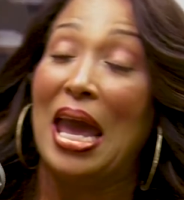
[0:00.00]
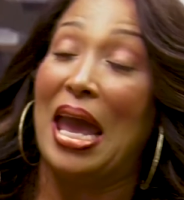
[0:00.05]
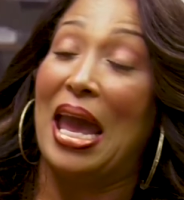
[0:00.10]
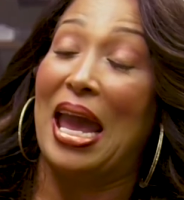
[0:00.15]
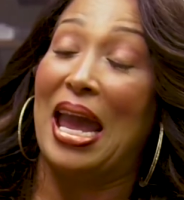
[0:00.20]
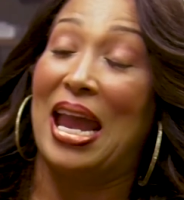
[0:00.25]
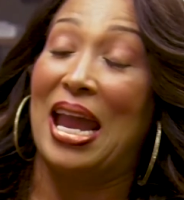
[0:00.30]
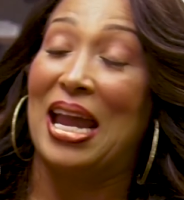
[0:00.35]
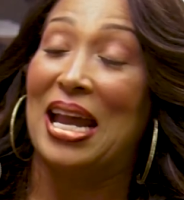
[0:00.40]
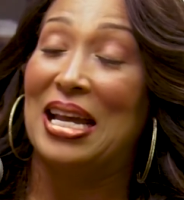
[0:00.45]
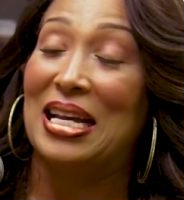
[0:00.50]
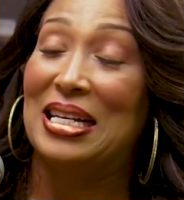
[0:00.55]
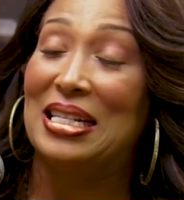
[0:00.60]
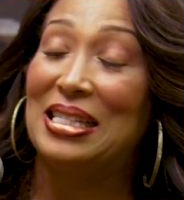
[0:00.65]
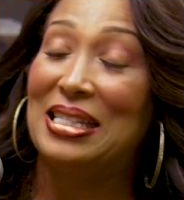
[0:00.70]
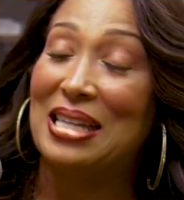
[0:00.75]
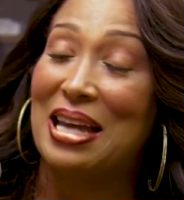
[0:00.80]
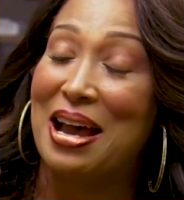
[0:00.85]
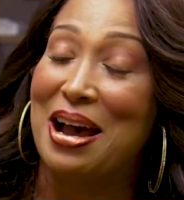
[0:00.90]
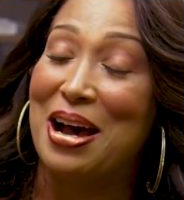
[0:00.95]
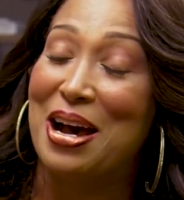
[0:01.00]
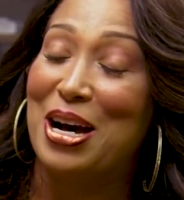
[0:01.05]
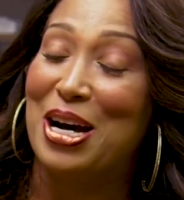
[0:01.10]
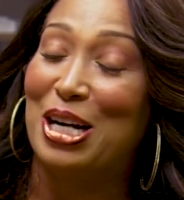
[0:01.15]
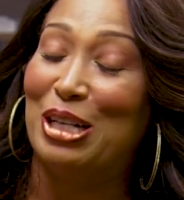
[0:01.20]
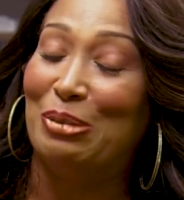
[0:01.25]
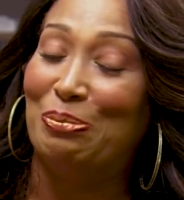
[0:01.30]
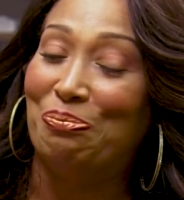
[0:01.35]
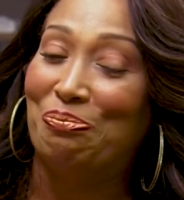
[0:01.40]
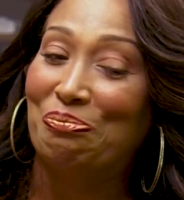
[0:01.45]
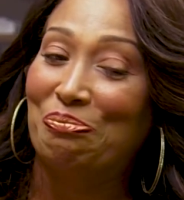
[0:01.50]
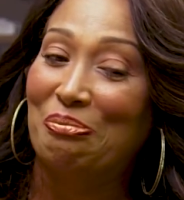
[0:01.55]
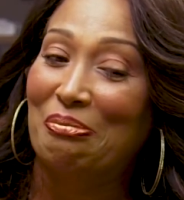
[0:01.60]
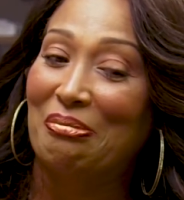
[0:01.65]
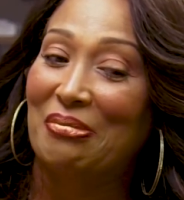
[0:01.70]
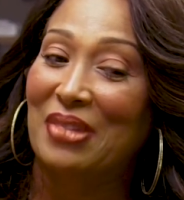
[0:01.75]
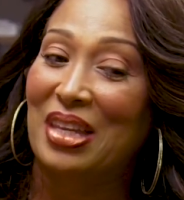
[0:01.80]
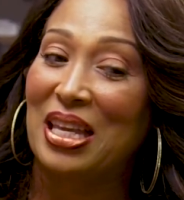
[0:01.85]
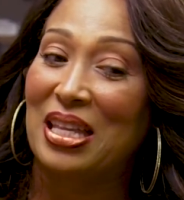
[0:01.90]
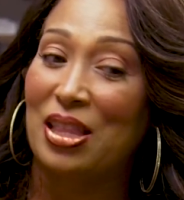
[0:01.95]
And
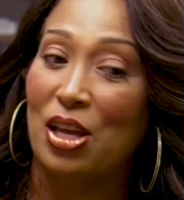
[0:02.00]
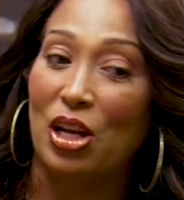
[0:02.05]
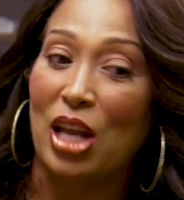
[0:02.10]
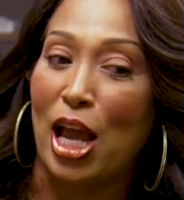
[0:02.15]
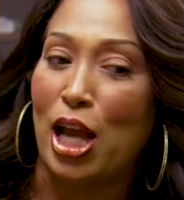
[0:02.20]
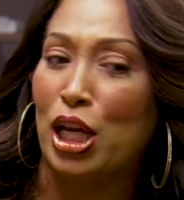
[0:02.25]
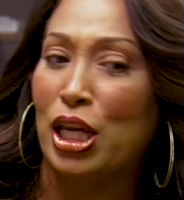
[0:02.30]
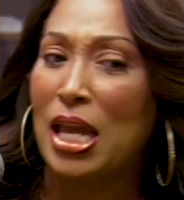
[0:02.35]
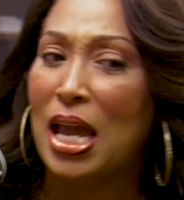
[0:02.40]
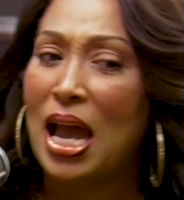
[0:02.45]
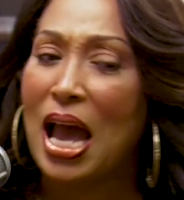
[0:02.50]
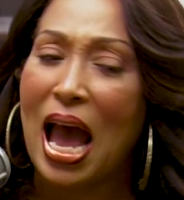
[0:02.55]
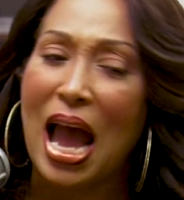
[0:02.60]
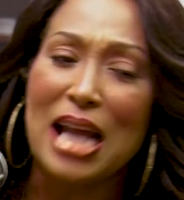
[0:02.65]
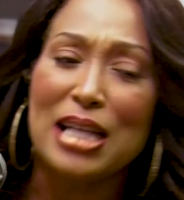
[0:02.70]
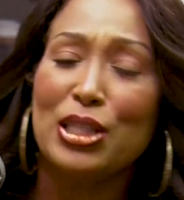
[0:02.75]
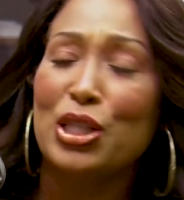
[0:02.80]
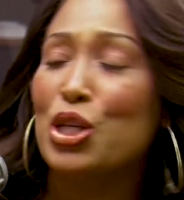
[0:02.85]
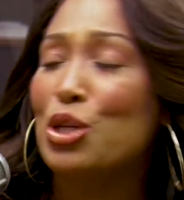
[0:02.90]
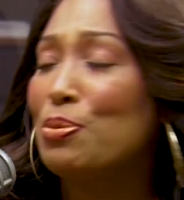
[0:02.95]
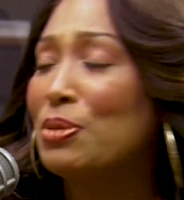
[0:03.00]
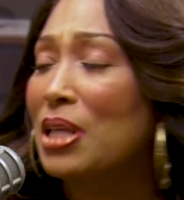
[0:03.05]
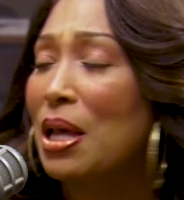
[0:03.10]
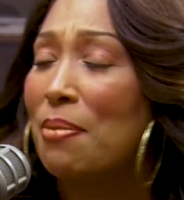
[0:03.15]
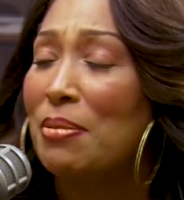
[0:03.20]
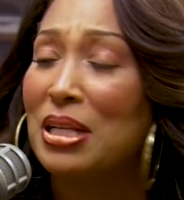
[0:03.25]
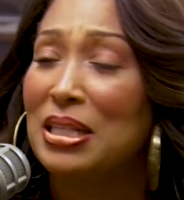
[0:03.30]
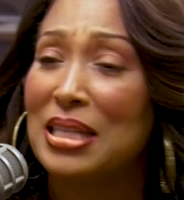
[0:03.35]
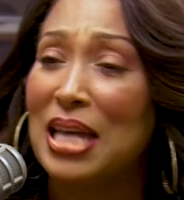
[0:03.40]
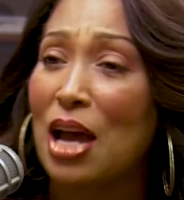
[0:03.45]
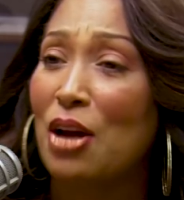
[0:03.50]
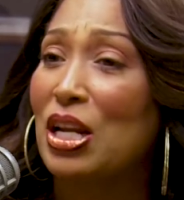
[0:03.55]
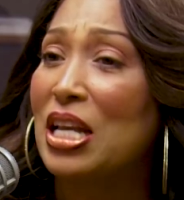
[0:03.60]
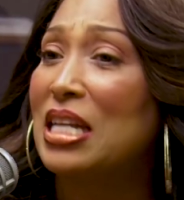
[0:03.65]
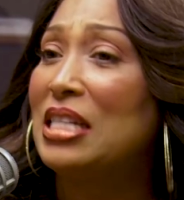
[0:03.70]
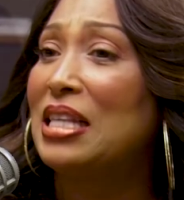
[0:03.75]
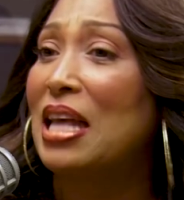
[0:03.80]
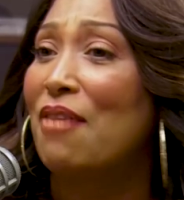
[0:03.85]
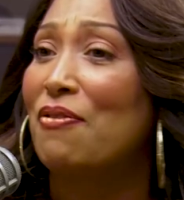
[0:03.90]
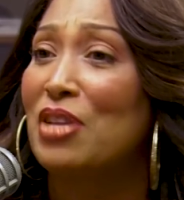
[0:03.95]
they're like, yeah, Ice Cube's coming to town. And
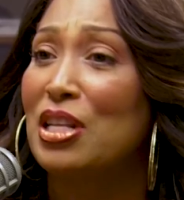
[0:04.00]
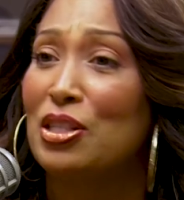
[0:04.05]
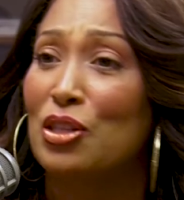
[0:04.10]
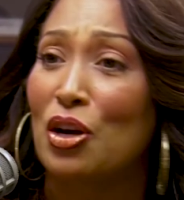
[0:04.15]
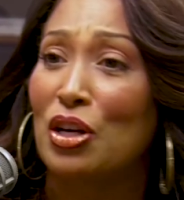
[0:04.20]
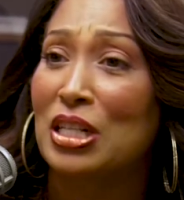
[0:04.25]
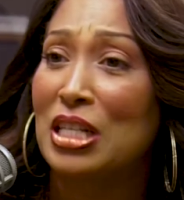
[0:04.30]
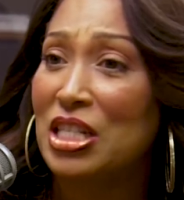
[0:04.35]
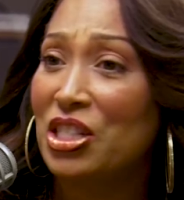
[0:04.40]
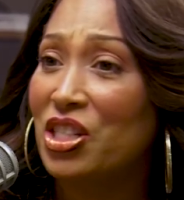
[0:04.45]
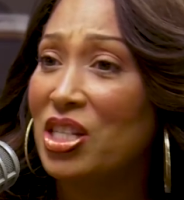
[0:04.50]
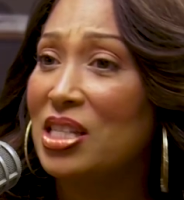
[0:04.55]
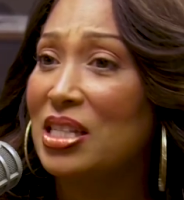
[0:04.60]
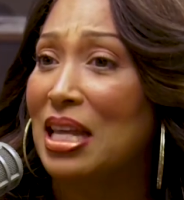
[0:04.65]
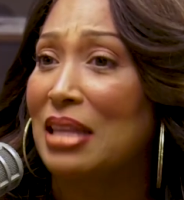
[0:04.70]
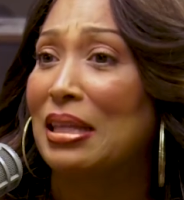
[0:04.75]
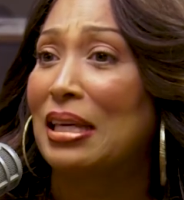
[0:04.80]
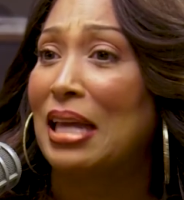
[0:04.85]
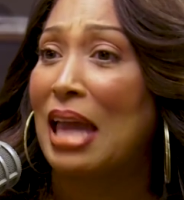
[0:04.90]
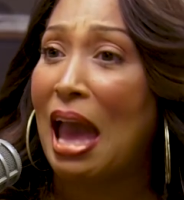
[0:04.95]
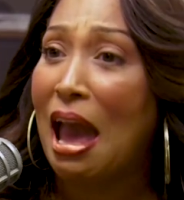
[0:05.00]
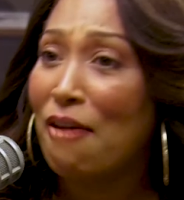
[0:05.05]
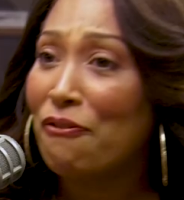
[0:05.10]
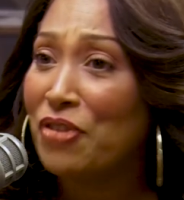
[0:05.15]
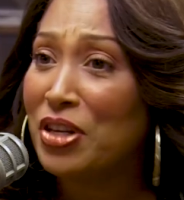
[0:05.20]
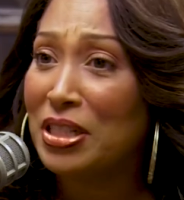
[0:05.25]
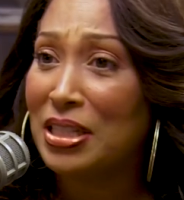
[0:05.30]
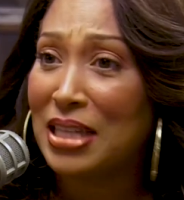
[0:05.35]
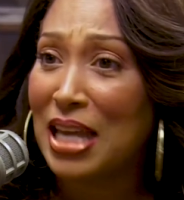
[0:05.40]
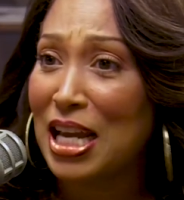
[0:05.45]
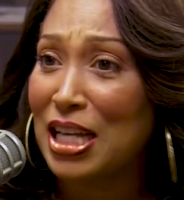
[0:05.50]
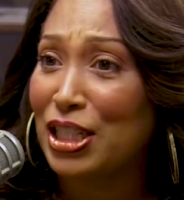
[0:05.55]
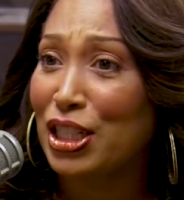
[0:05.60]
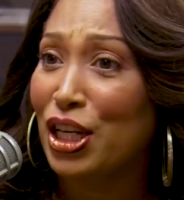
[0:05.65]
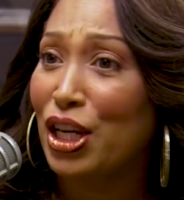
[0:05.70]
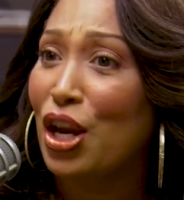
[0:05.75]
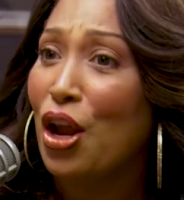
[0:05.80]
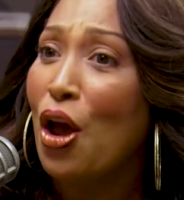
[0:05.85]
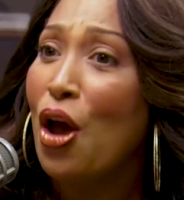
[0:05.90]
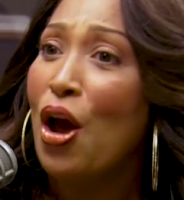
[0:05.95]
he's having these auditions at the Catfish station.